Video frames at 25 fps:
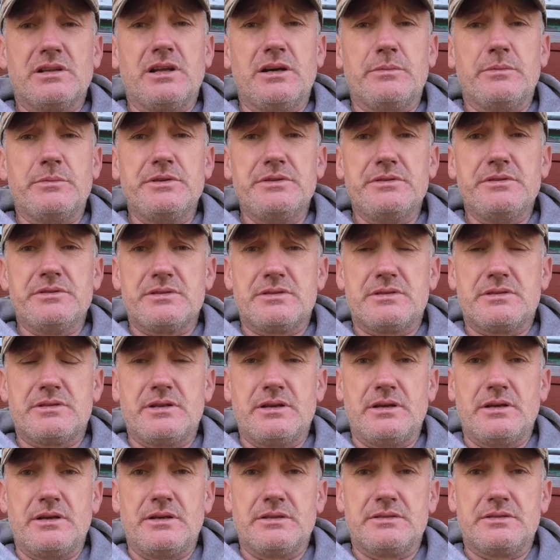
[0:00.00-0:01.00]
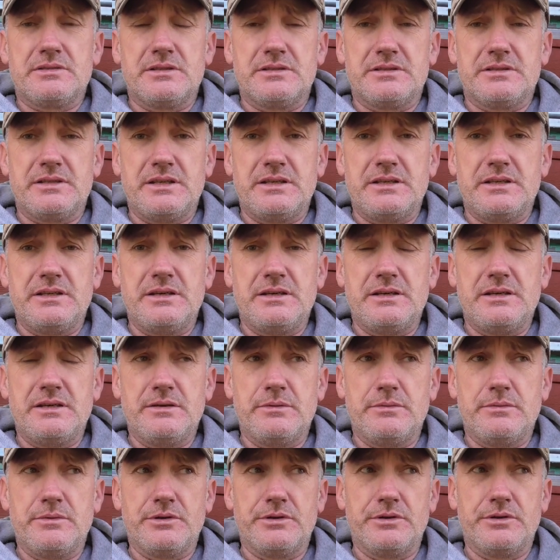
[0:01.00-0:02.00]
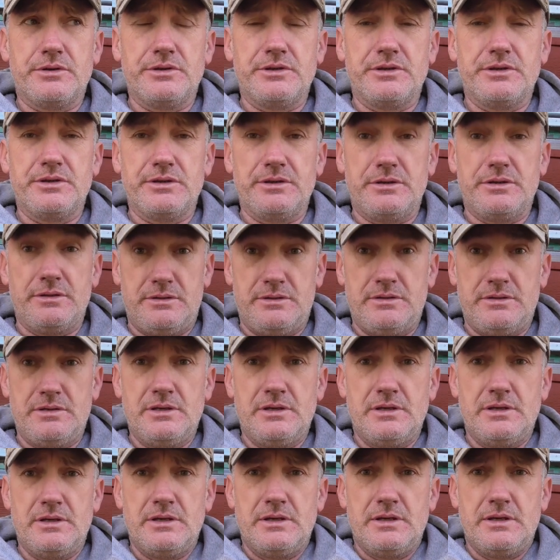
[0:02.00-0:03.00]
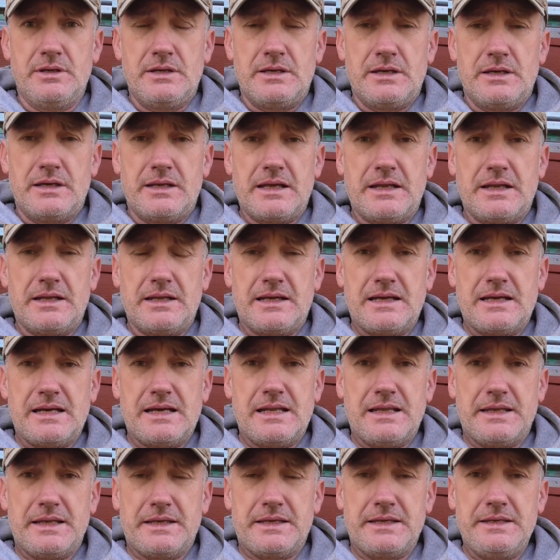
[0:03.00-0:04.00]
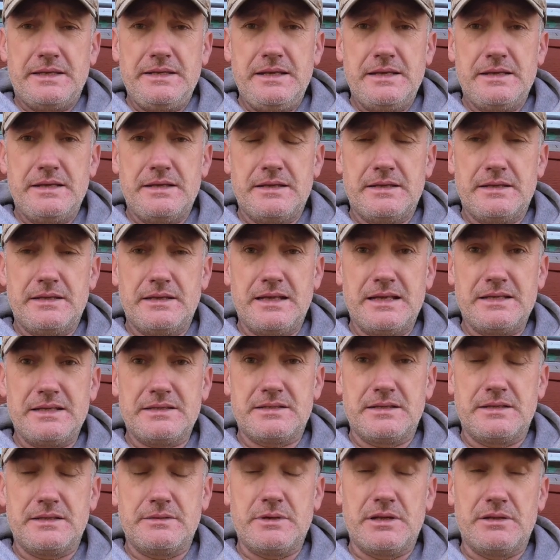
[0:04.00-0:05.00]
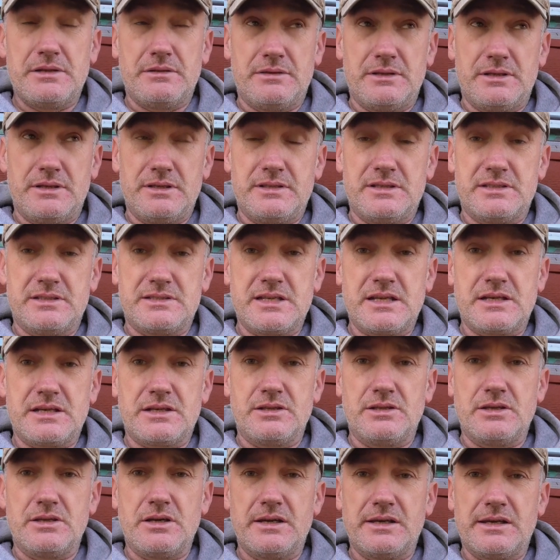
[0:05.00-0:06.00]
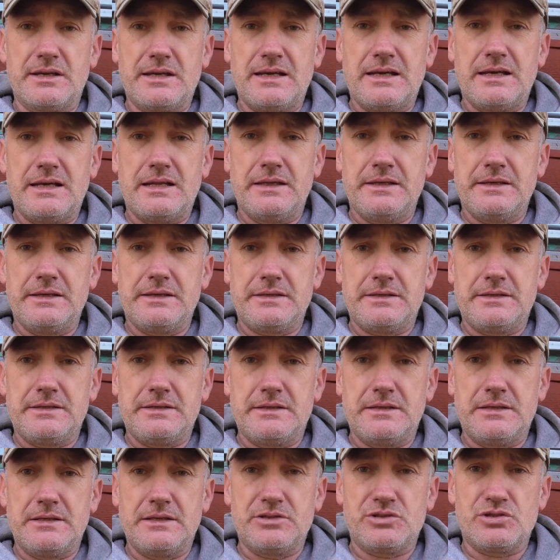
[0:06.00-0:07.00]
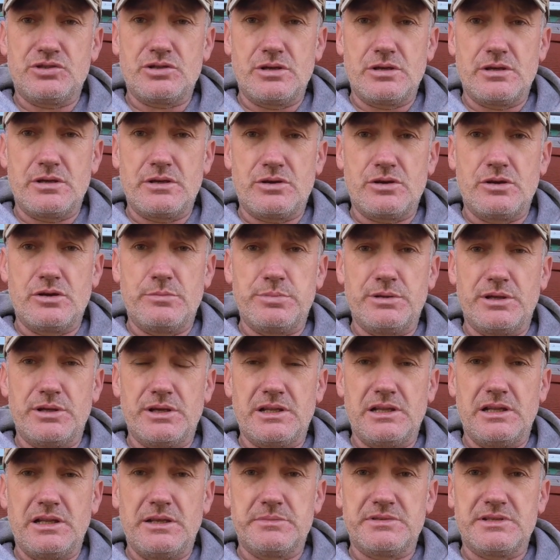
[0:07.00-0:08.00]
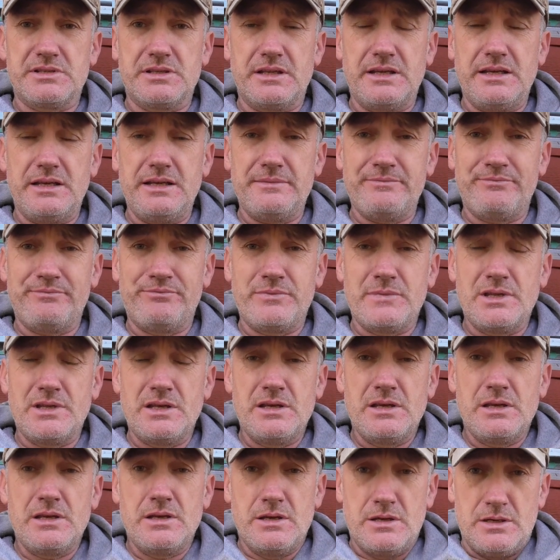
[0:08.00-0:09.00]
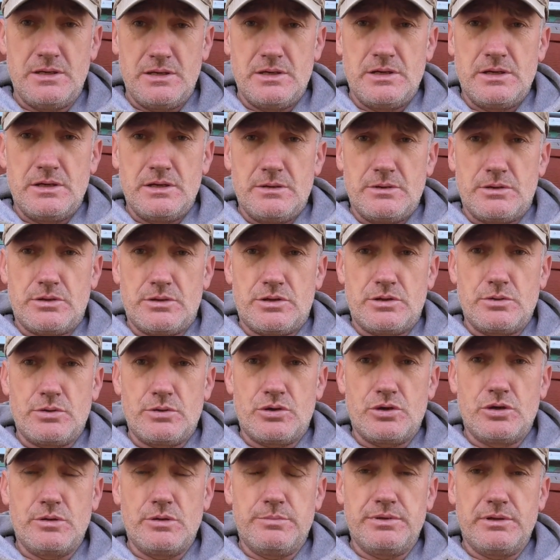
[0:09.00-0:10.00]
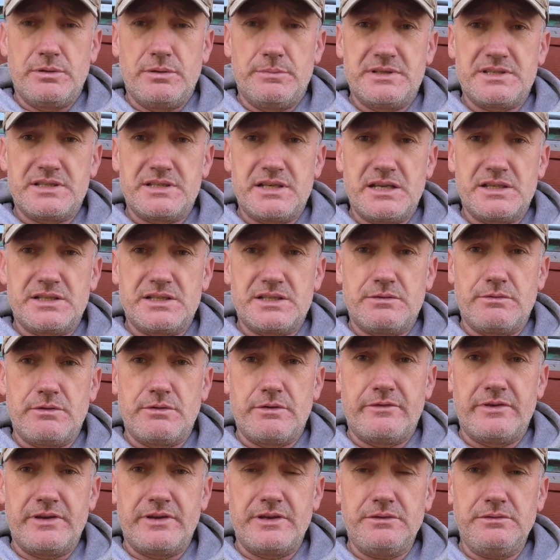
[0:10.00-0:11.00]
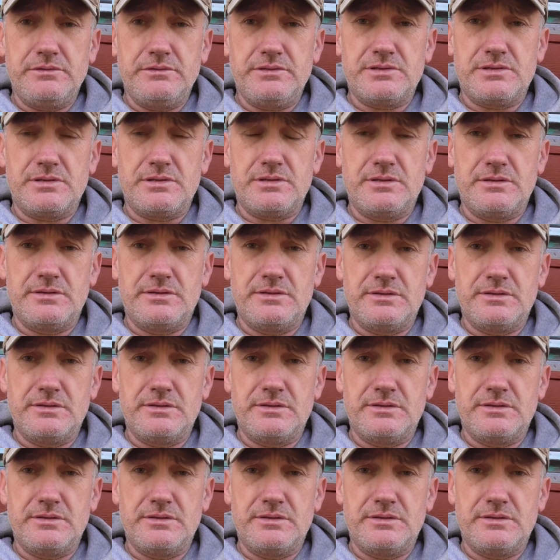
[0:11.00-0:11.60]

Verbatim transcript: Allotments. Uh, today we're gonna get the garlic in, the last, well, the, the second lot of garlic. I'll show you a couple of clips of that. Do a couple of potato reveals,